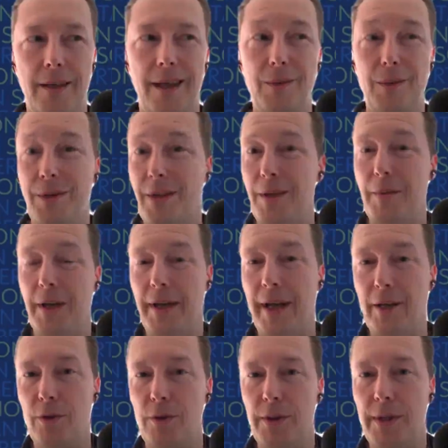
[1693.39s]
and what they might
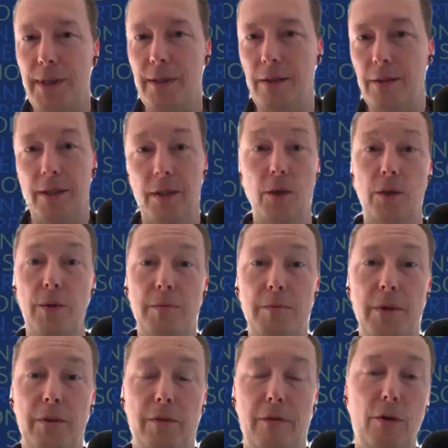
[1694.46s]
actually need, because that could be
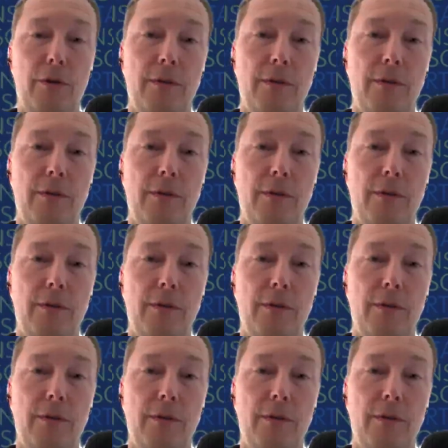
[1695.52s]
a third